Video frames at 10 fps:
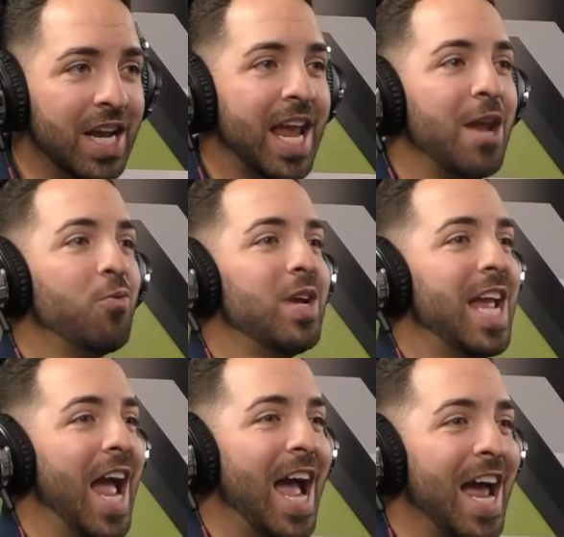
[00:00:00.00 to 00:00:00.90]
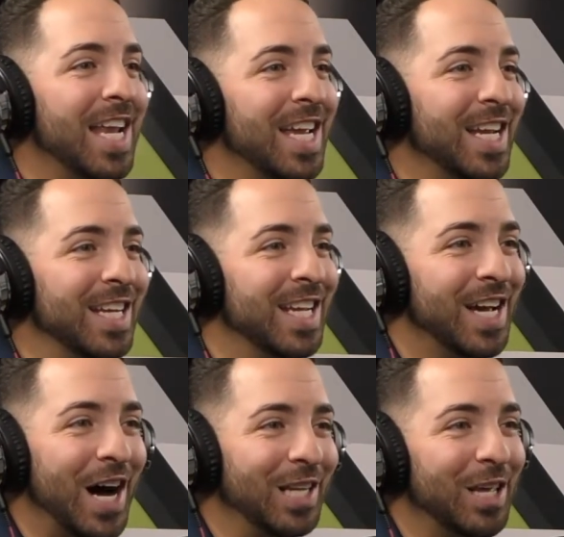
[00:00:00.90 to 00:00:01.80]
Can we add in
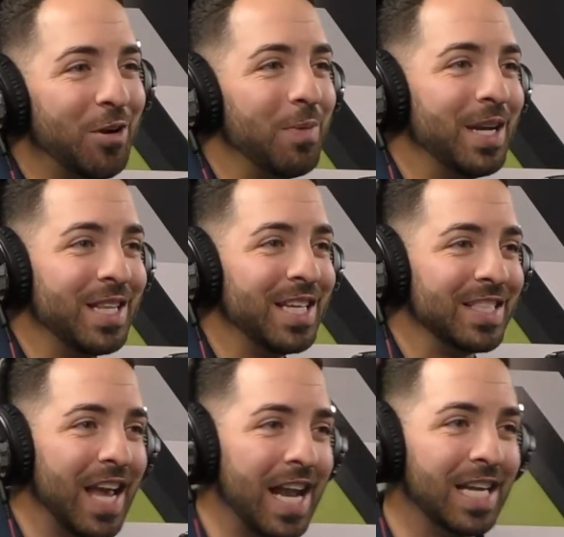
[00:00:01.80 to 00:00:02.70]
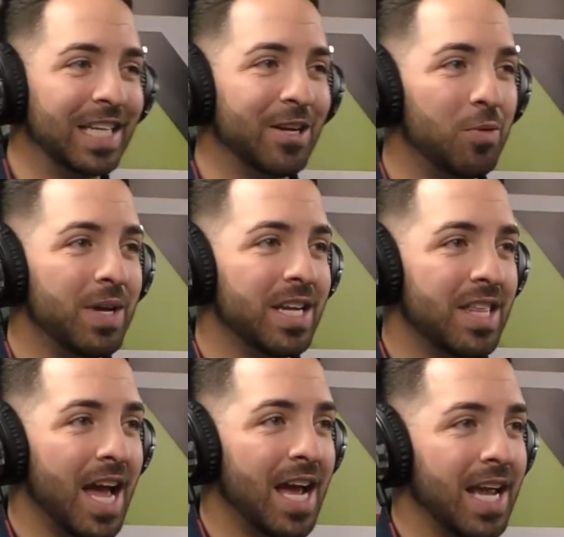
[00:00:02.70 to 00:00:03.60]
a little bit of this and a little bit of
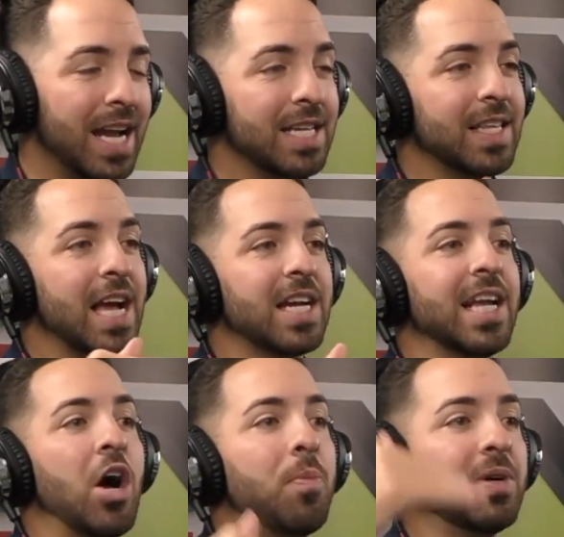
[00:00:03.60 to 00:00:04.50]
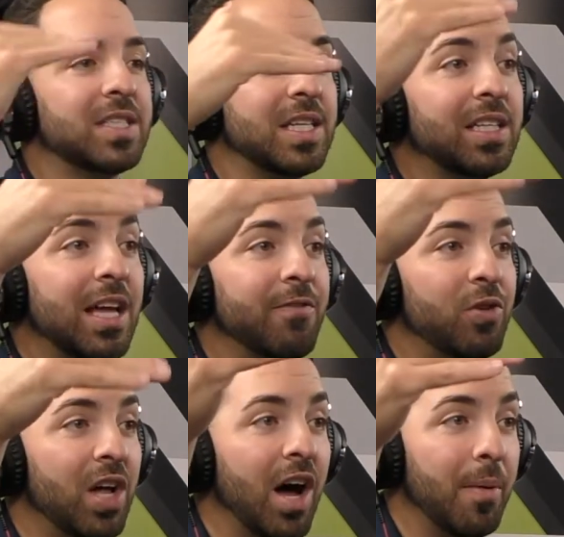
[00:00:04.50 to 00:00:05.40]
that? And is that going to help us to
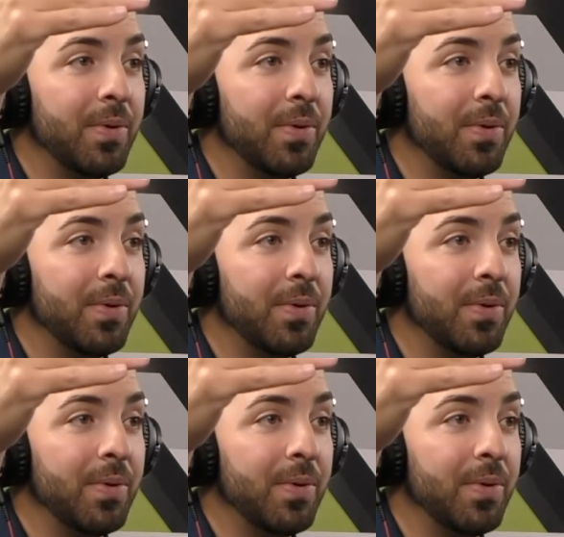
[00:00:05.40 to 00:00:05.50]
level up?